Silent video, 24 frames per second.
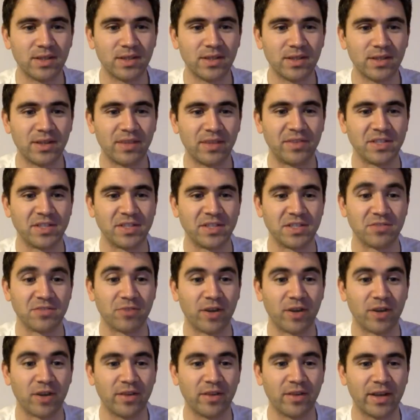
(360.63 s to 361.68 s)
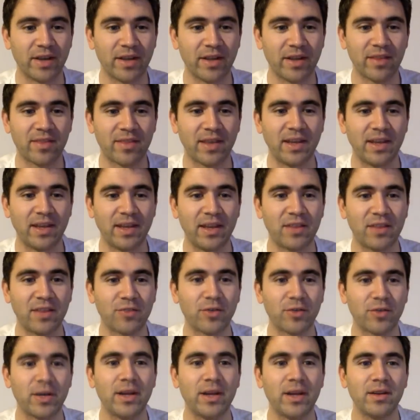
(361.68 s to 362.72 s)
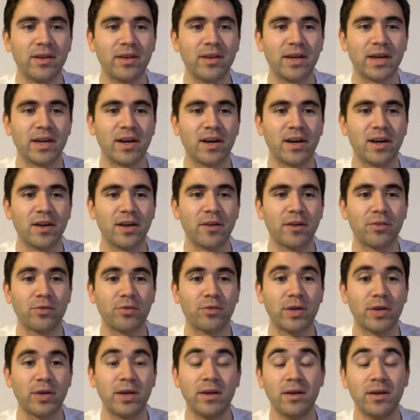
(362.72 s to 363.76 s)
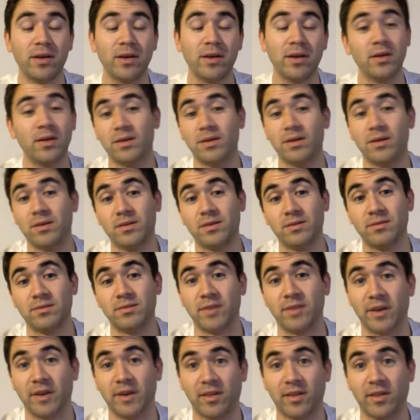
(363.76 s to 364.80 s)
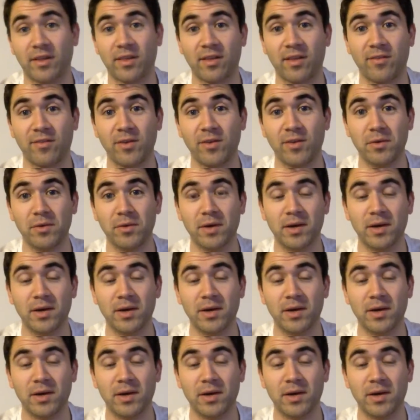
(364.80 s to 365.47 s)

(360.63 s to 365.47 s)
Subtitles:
If this is right, that is Deeney 3, Igalo 3. Nice. If you